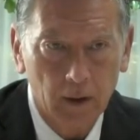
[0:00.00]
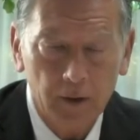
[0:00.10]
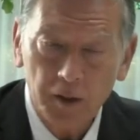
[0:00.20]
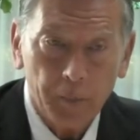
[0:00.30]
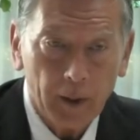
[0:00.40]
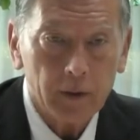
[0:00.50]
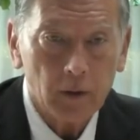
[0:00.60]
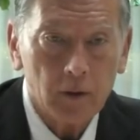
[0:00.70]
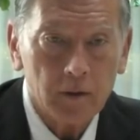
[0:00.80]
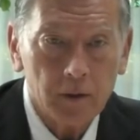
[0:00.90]
This
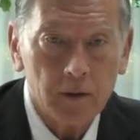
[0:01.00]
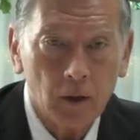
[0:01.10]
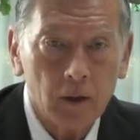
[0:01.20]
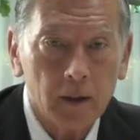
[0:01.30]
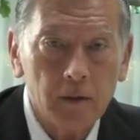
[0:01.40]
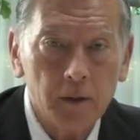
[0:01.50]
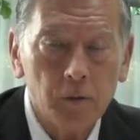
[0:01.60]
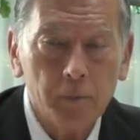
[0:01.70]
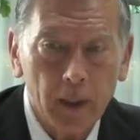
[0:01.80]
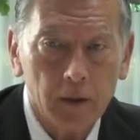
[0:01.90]
paradox is not easy
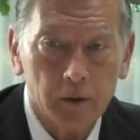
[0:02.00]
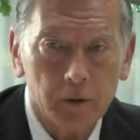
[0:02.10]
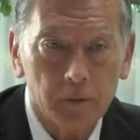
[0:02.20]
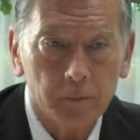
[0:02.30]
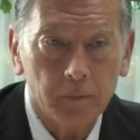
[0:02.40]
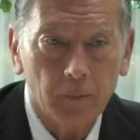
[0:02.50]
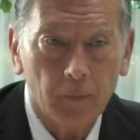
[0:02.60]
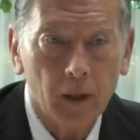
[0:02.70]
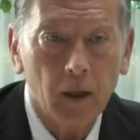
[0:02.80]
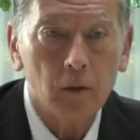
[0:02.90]
to manage.
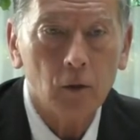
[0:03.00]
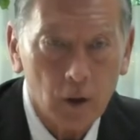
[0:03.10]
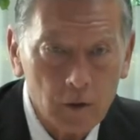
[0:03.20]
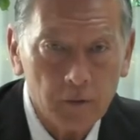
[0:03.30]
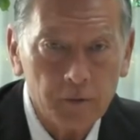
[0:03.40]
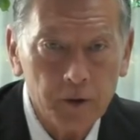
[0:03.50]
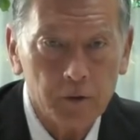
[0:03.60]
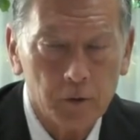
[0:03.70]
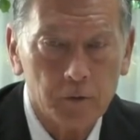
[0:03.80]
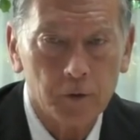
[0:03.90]
There are lots of
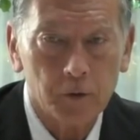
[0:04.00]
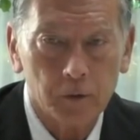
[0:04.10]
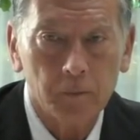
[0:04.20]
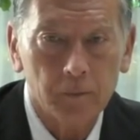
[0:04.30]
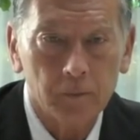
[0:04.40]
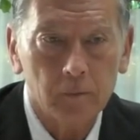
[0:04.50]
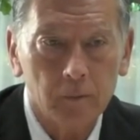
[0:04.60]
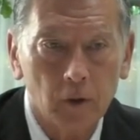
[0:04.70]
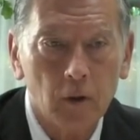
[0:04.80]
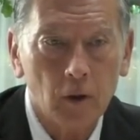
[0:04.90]
issues for sure.
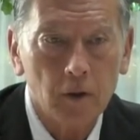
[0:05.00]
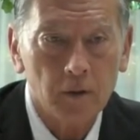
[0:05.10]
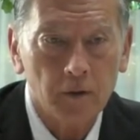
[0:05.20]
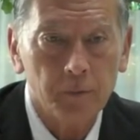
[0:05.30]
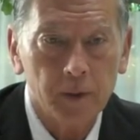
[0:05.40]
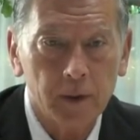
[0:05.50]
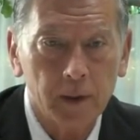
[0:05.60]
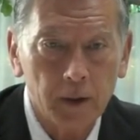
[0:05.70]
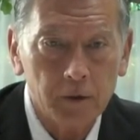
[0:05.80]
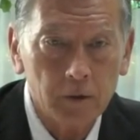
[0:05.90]
The cost of
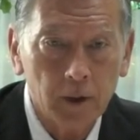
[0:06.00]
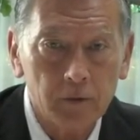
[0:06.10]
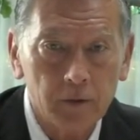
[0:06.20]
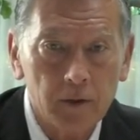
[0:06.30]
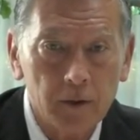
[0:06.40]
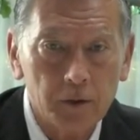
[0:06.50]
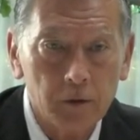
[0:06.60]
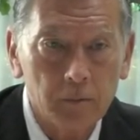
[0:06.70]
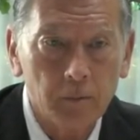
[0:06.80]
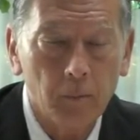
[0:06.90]
mitigation and transition,